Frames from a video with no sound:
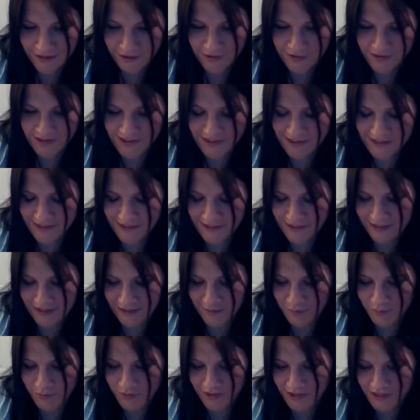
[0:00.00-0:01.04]
Otis is
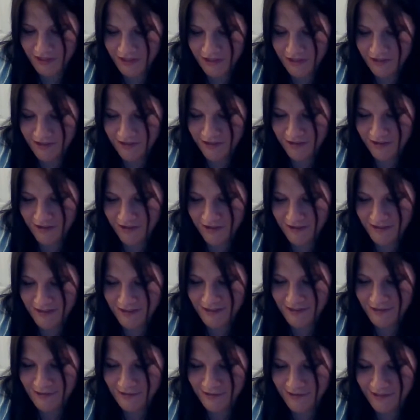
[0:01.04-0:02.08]
looking pretty darn
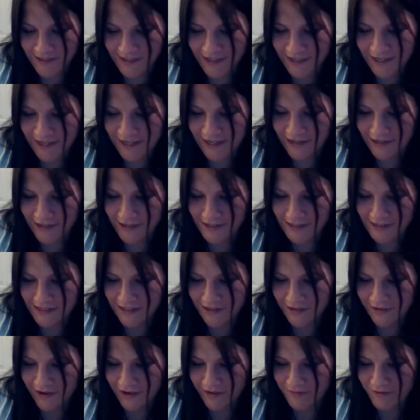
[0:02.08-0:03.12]
sterlingy
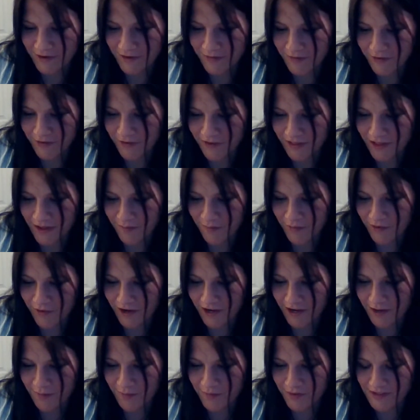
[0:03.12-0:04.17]
also. I've never heard that
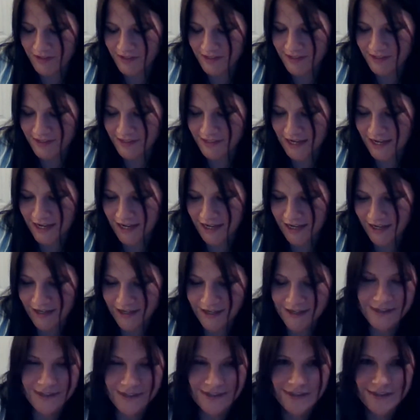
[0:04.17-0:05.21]
brand, but
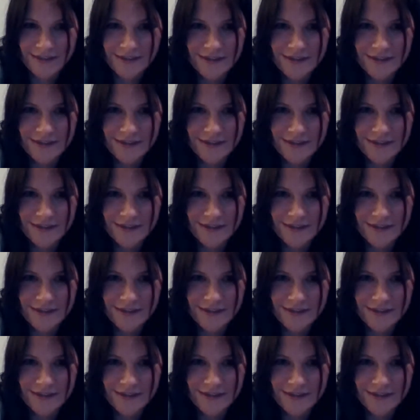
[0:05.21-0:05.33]
dang.